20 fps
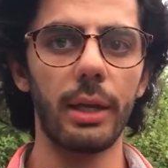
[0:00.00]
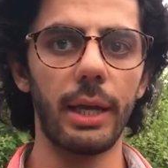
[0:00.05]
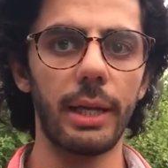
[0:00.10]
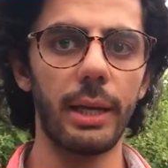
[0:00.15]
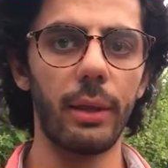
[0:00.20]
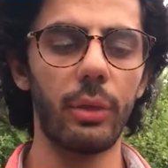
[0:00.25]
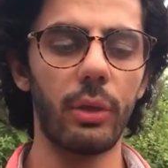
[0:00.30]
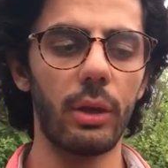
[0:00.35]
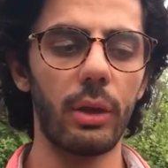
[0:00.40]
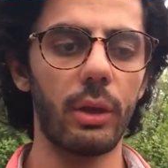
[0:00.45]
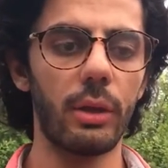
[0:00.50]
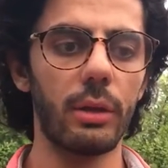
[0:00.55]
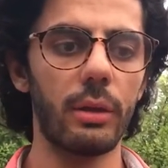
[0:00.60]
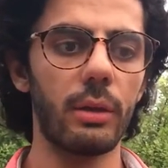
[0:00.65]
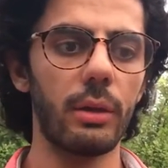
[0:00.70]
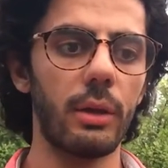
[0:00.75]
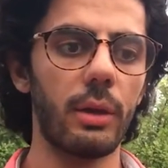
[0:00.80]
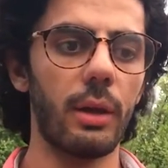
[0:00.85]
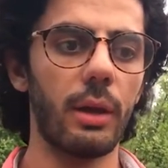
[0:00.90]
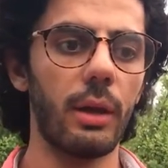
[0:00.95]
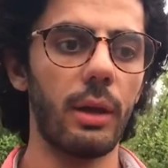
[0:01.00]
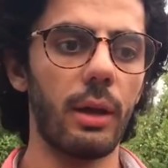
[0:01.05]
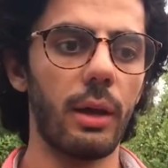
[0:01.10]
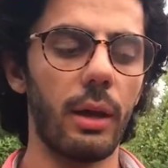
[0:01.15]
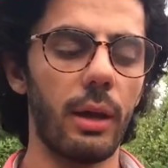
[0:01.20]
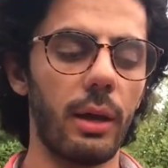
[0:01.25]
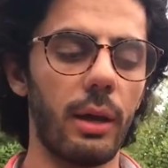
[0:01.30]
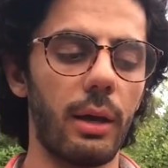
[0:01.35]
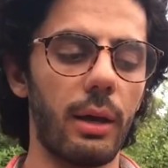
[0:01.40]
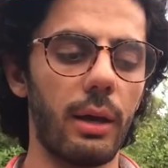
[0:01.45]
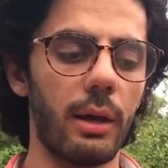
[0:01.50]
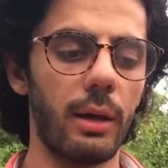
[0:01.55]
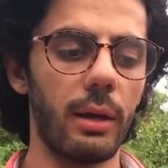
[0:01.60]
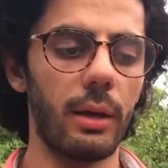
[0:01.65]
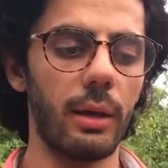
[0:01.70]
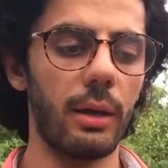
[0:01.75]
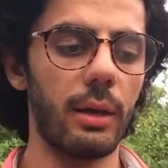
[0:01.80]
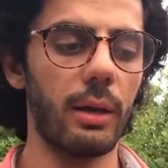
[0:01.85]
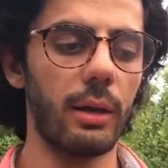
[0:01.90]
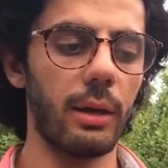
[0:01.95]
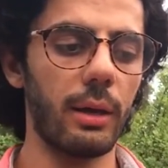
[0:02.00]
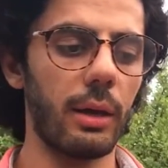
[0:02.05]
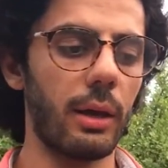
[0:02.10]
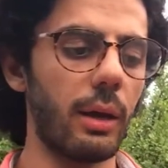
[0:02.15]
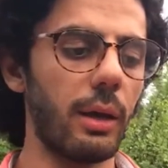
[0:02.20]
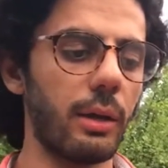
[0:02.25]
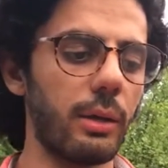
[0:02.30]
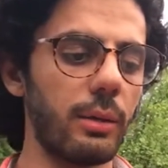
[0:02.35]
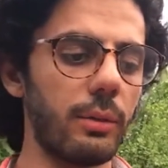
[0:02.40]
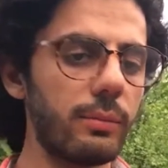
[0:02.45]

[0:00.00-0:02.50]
anything for